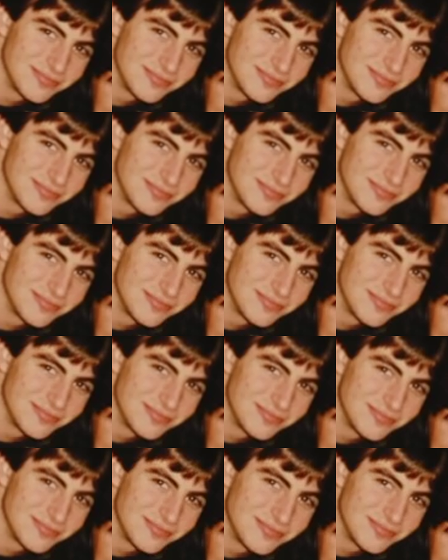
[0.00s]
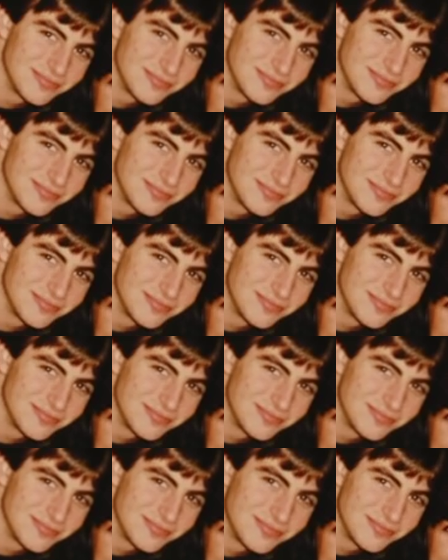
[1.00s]

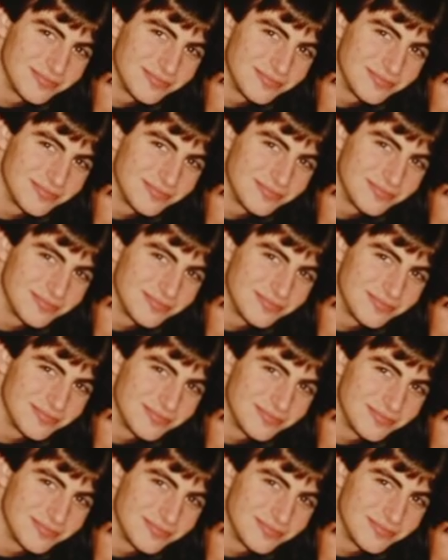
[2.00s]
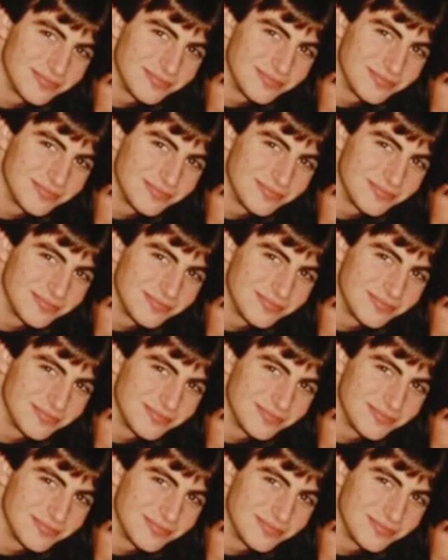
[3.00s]
No words are spoken by the person on screen.